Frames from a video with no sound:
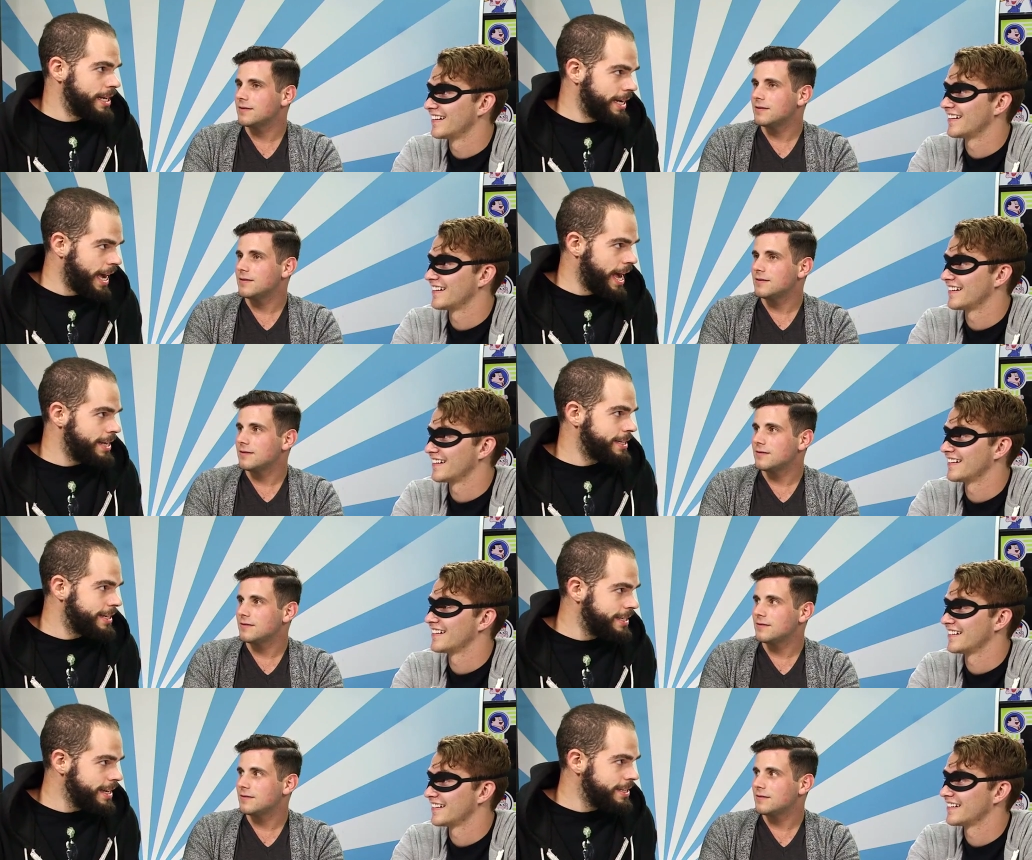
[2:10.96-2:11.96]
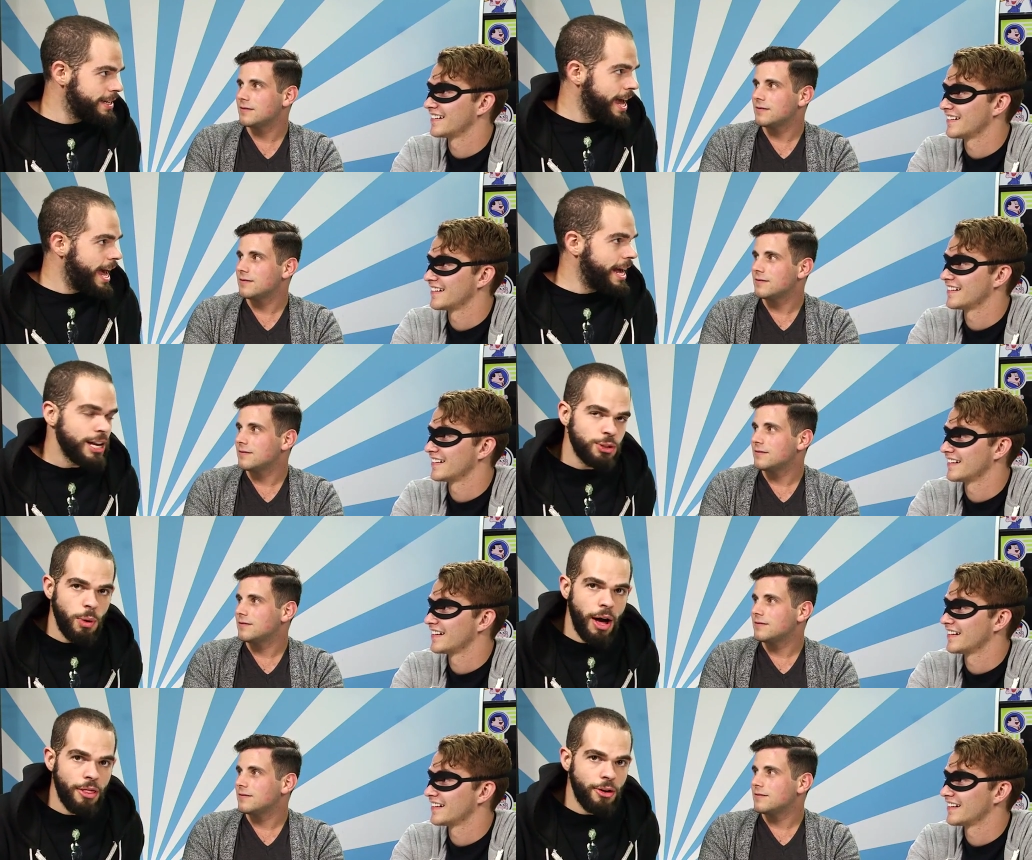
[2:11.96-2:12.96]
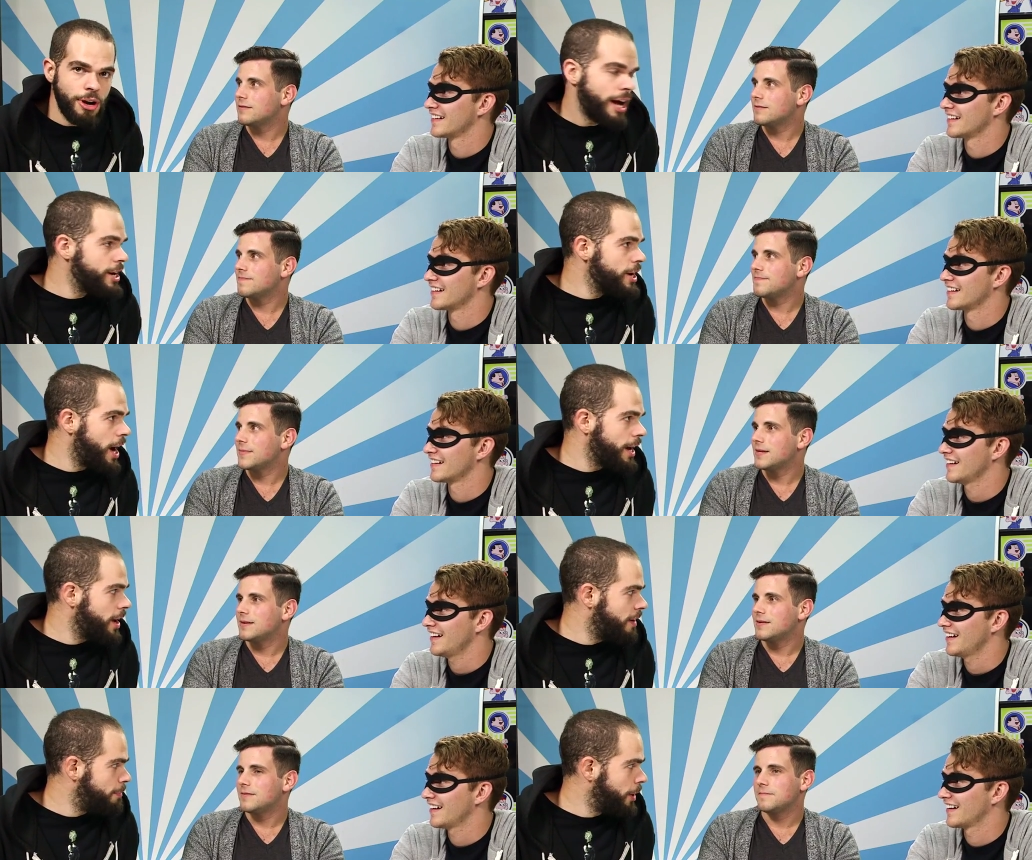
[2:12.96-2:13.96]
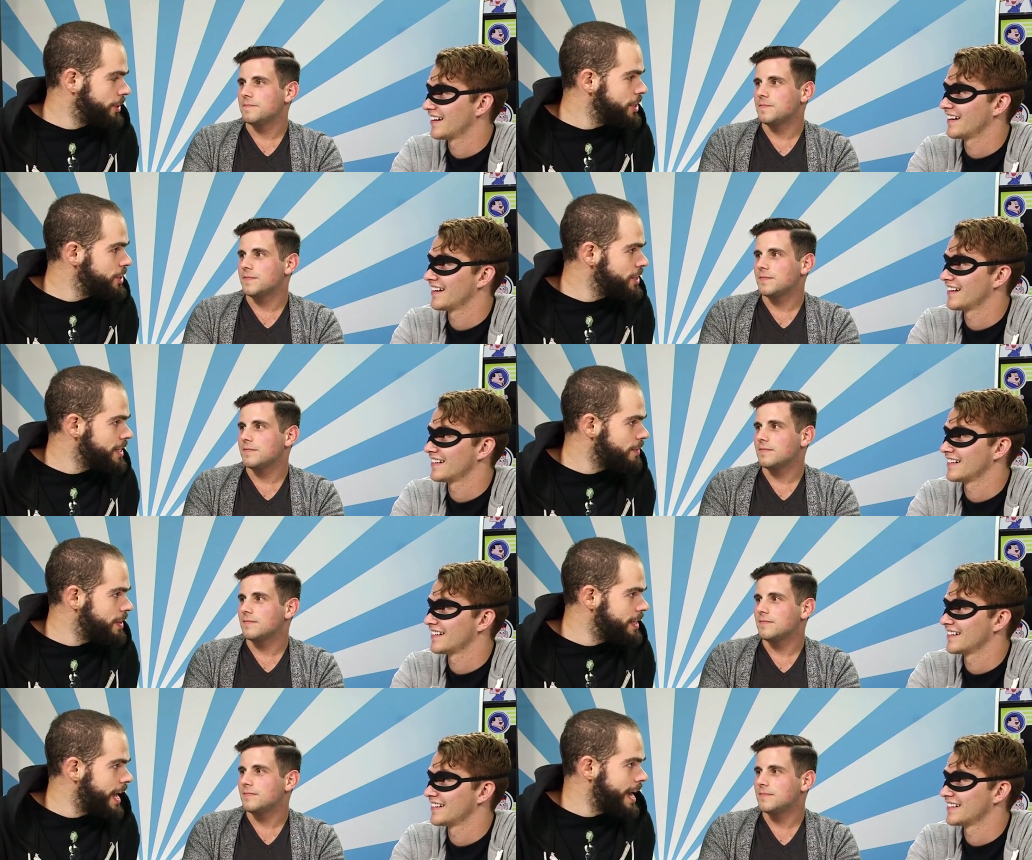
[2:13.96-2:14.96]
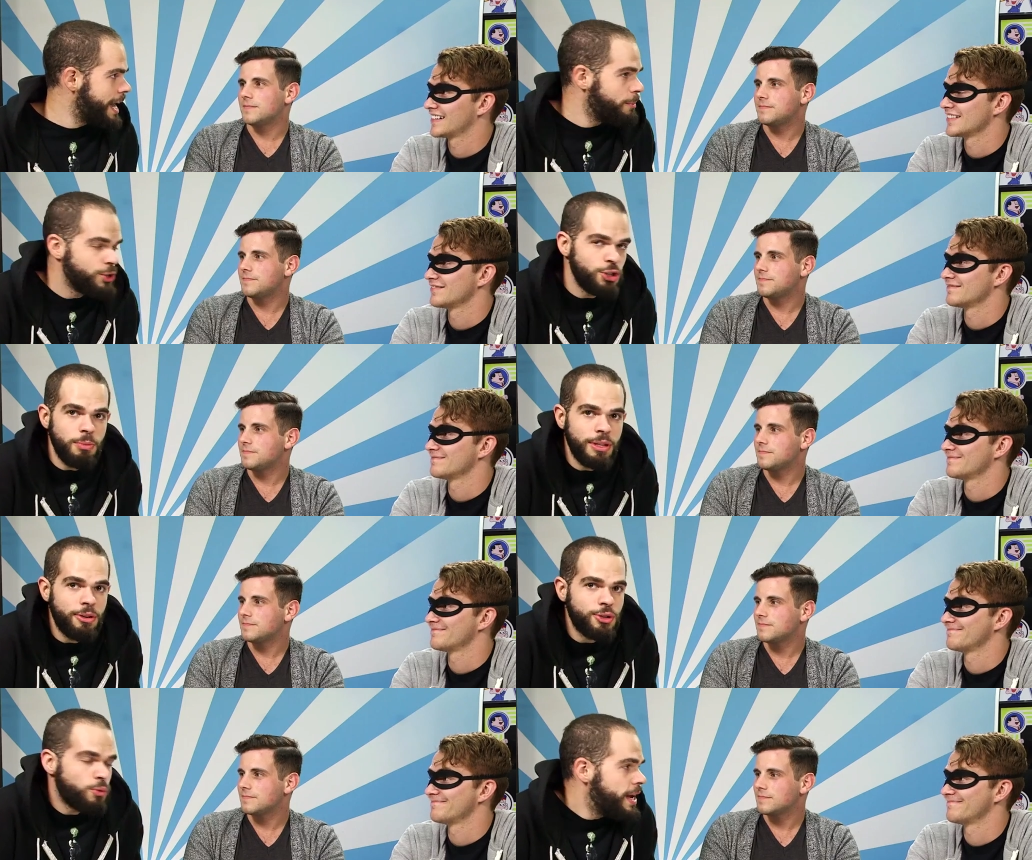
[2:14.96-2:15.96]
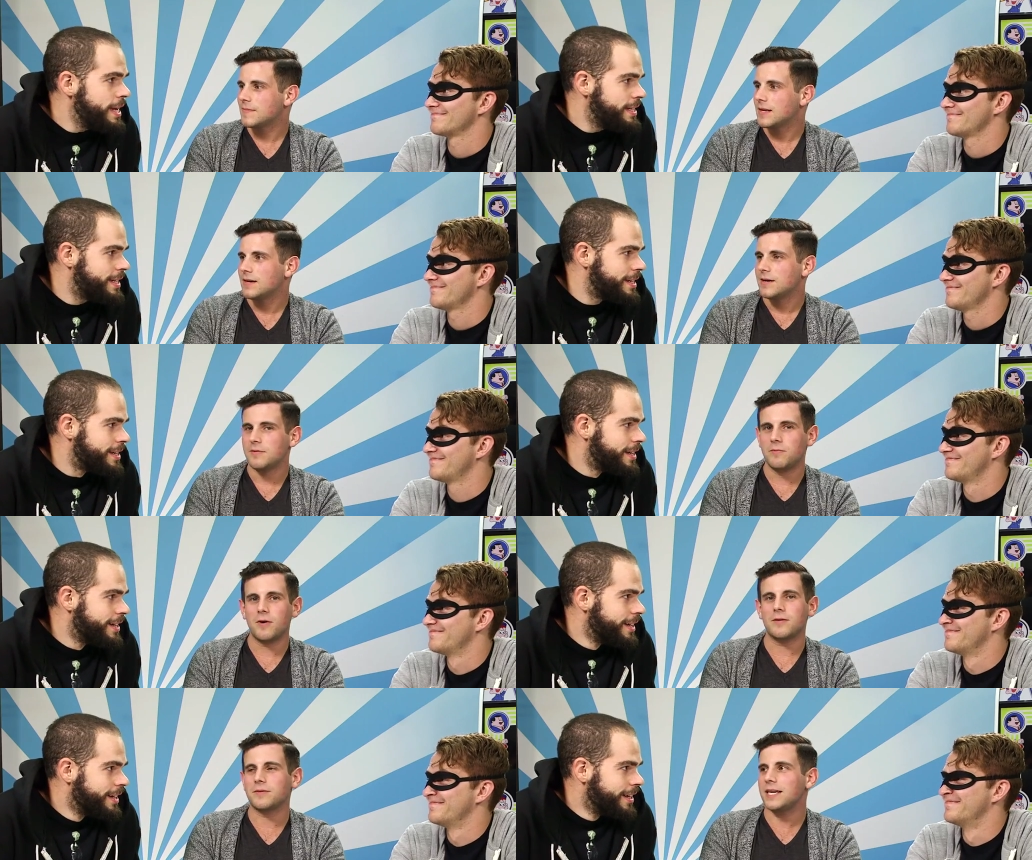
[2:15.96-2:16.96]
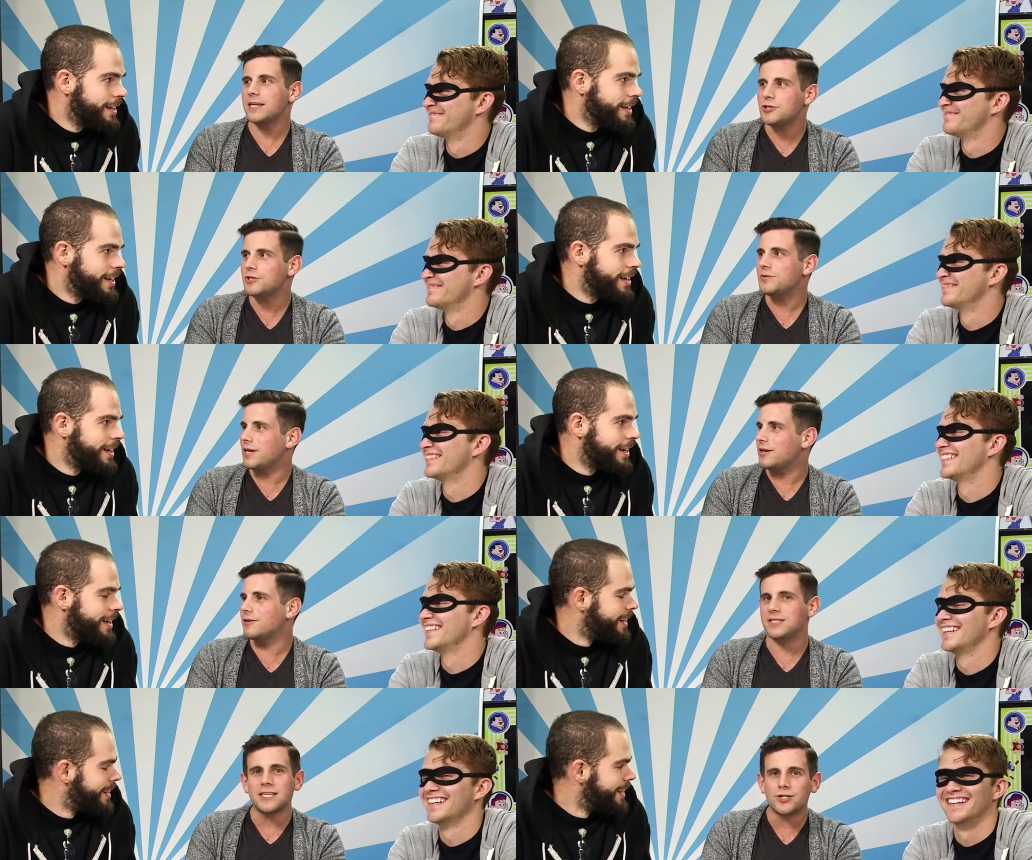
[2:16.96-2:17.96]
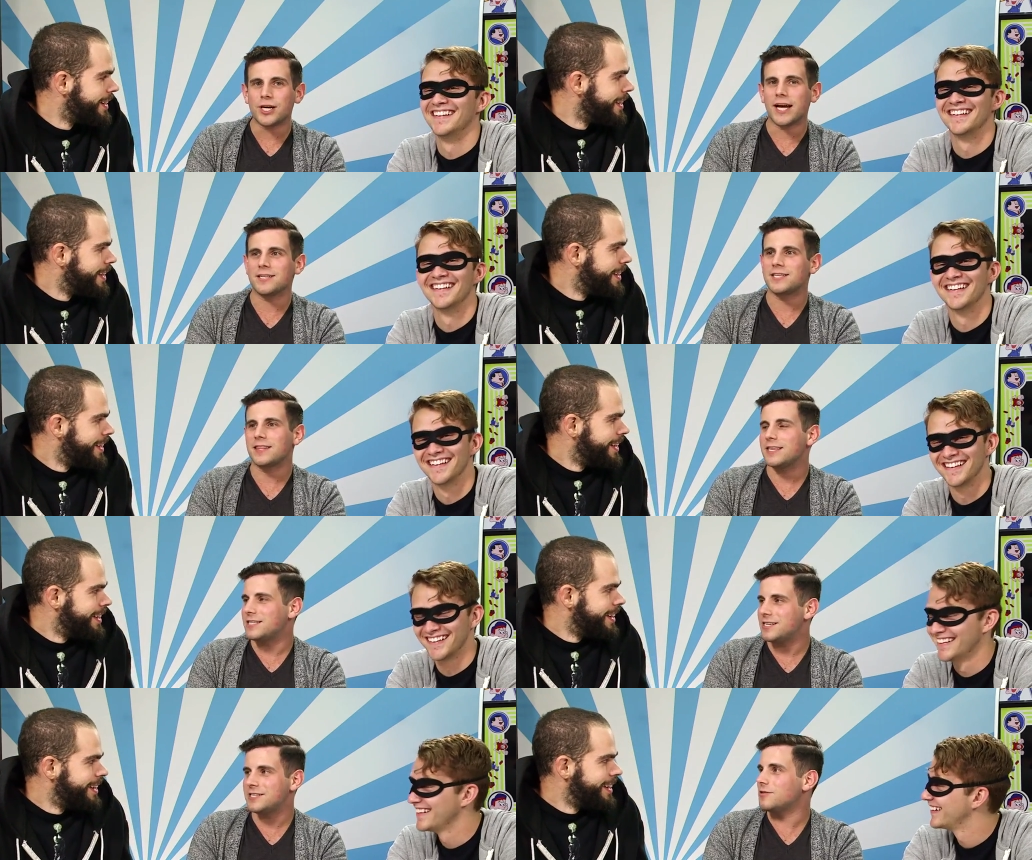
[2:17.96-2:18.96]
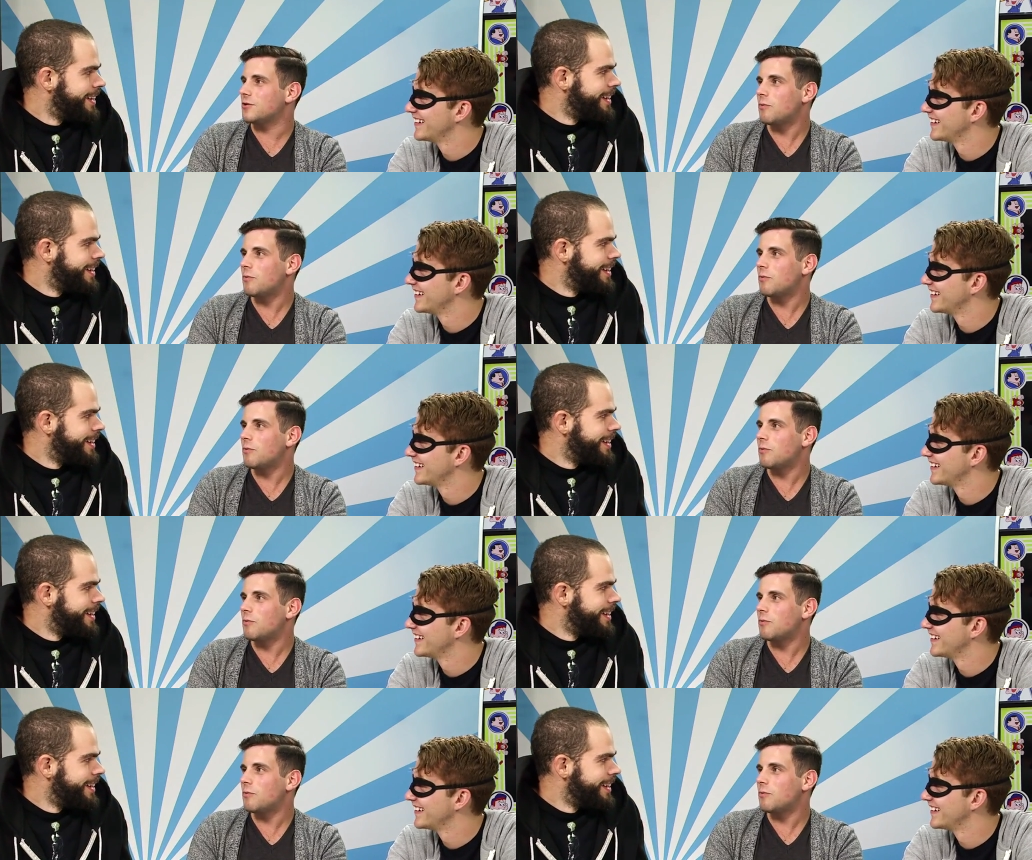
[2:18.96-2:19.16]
Speaker 1: and gangs exist. And guess what? They're not knocking off politicians every day, and I'm assuming there's a reason.
Speaker 2: Well, the issue here, DJ, is that this isn't The